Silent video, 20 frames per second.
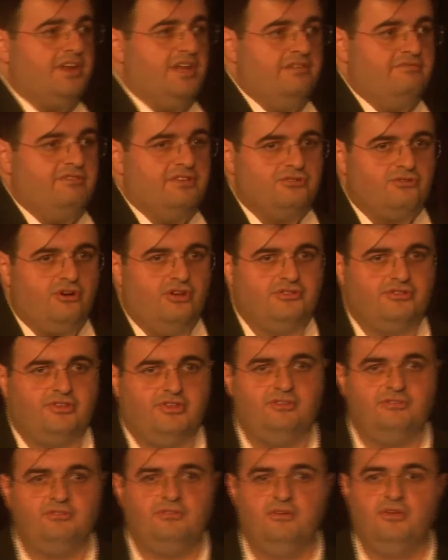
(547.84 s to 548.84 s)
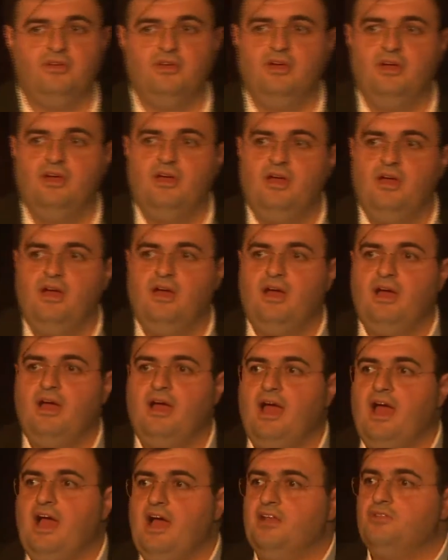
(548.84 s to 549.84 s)
relevant content.
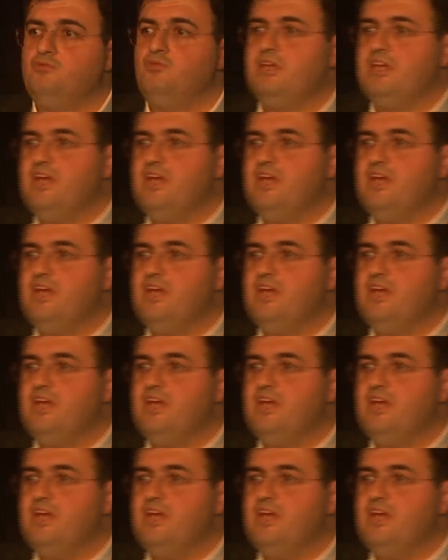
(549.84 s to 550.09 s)
And we